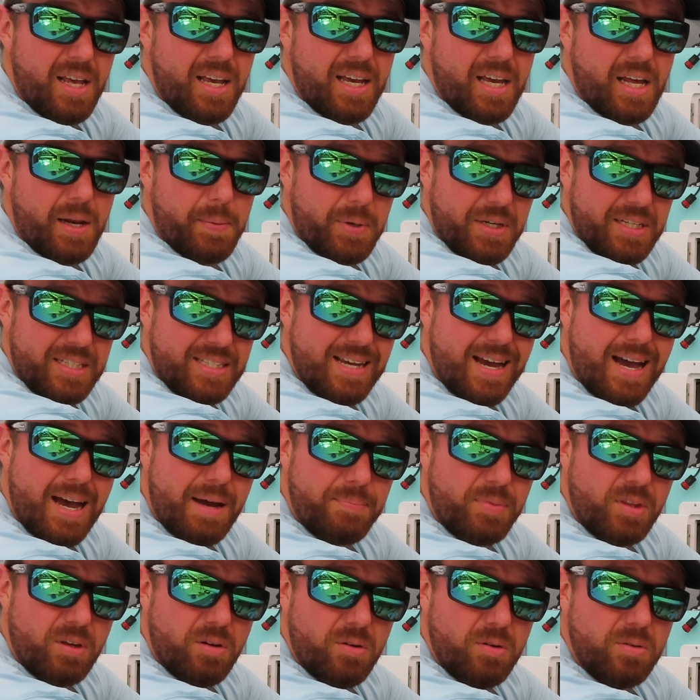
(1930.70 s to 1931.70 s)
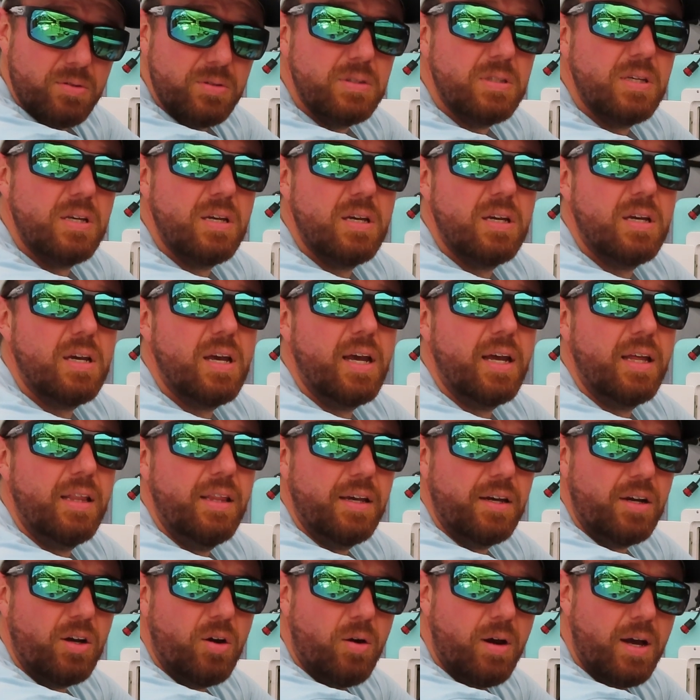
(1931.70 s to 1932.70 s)
and I'm going to tap those and
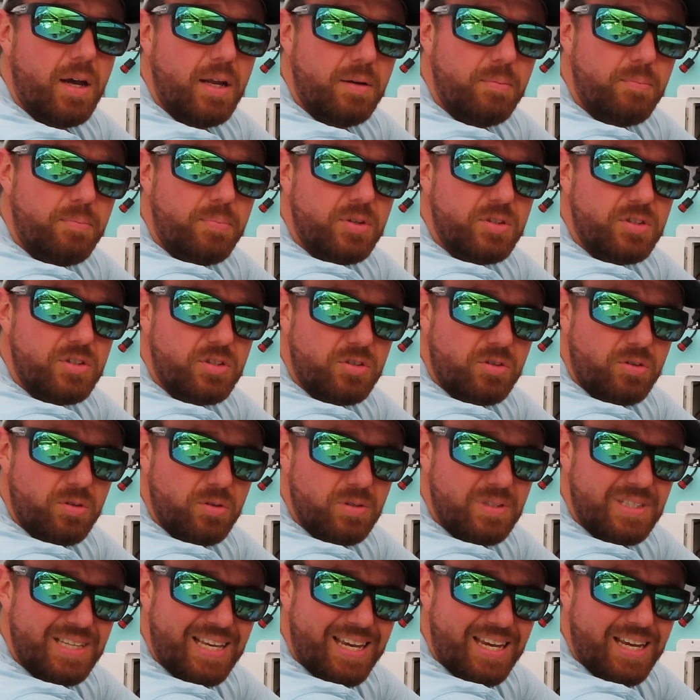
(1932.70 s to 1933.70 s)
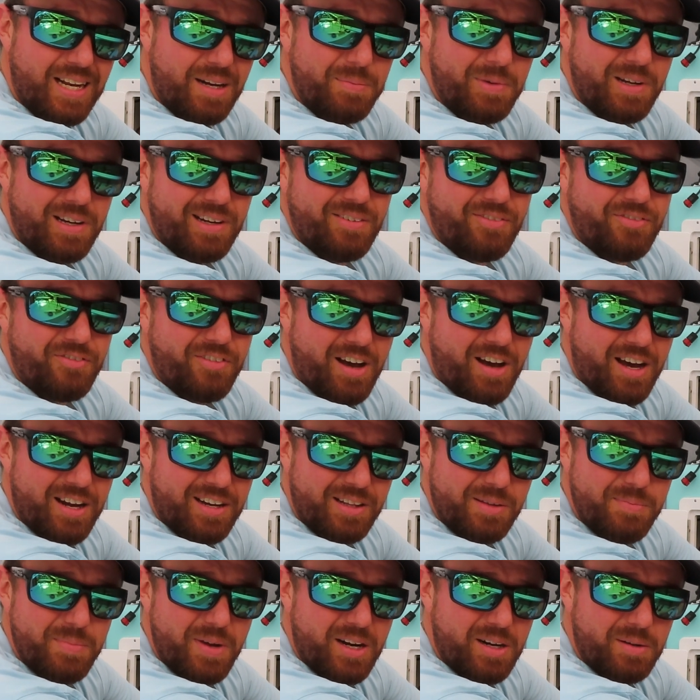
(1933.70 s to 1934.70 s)
then go ahead and put the screws in. I'm not going to
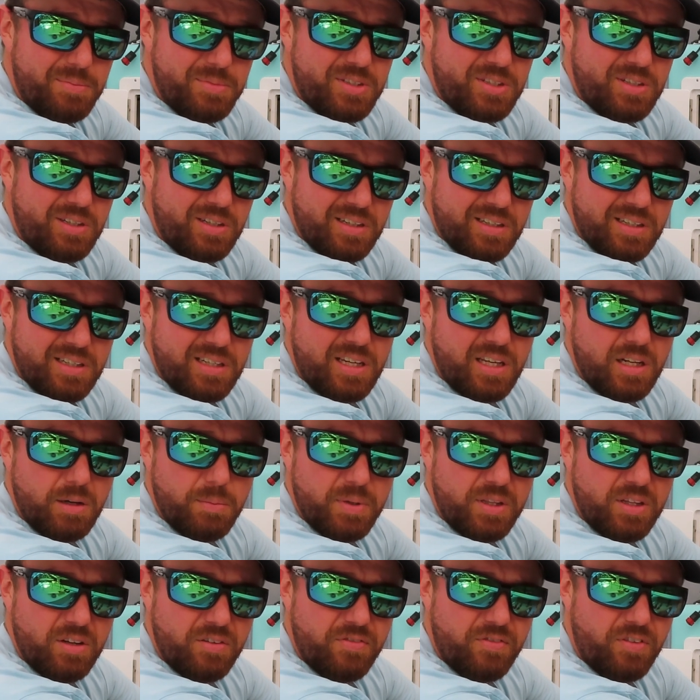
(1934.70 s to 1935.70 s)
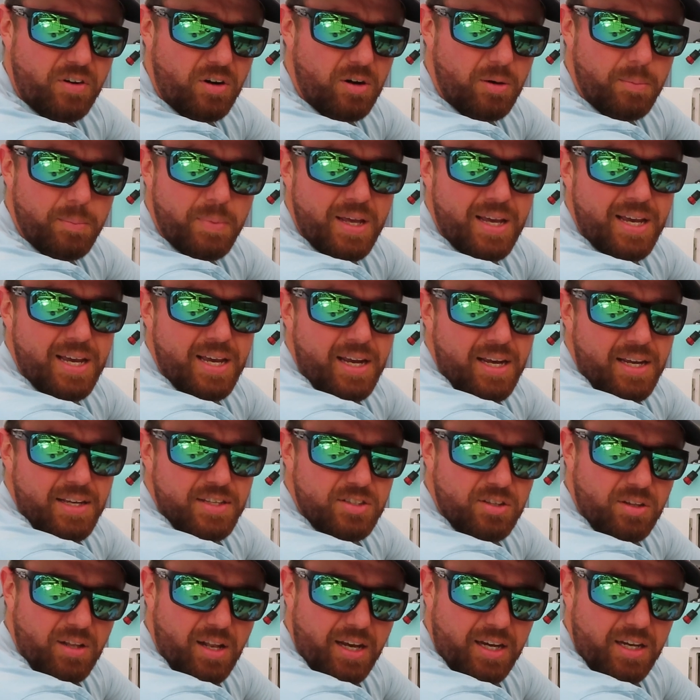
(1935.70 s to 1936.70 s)
finally mount them, I'm just going to get them in there firm
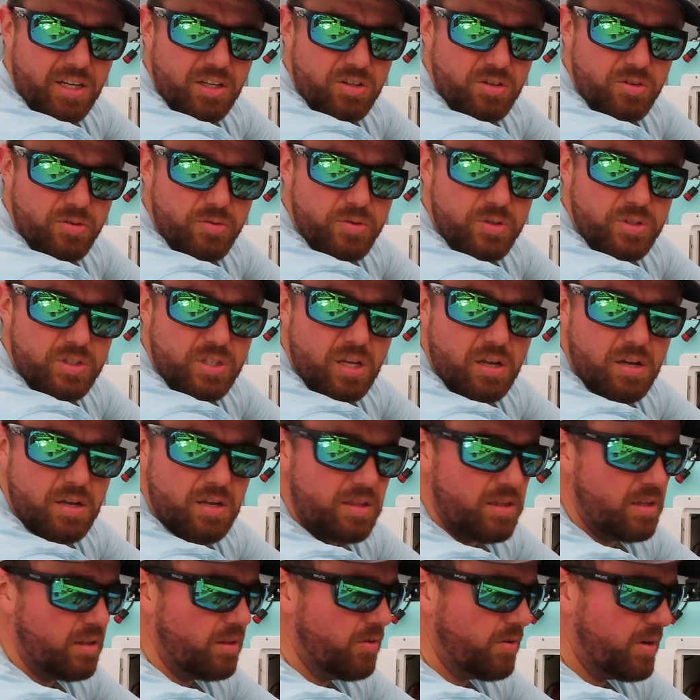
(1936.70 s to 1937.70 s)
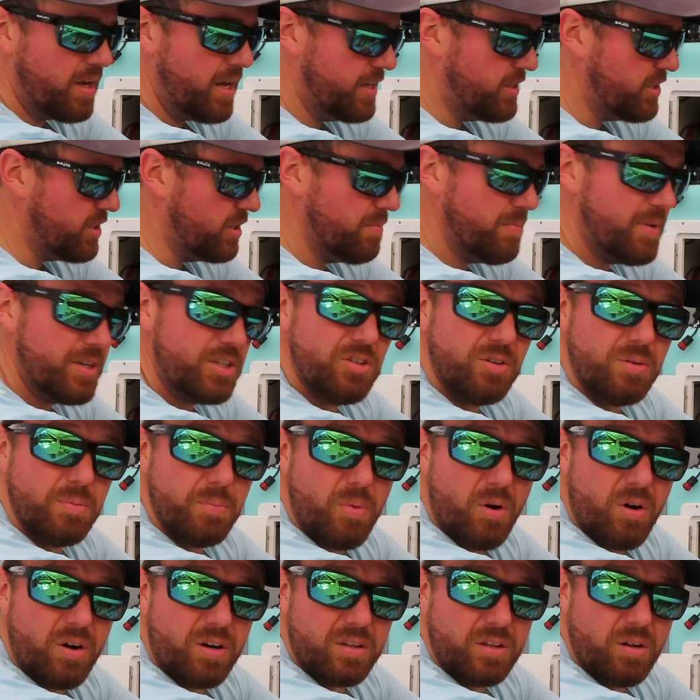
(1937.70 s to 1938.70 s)
so that I can use the location to make sure and
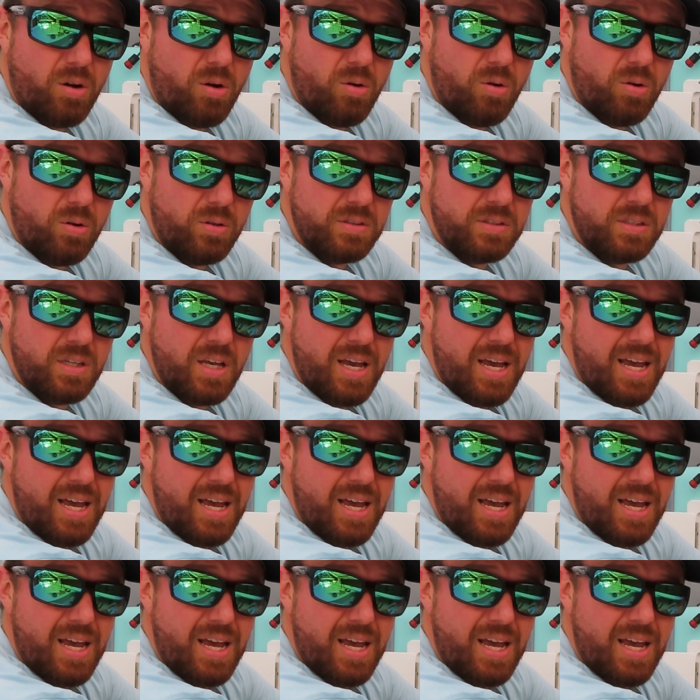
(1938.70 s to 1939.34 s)
mark the holes.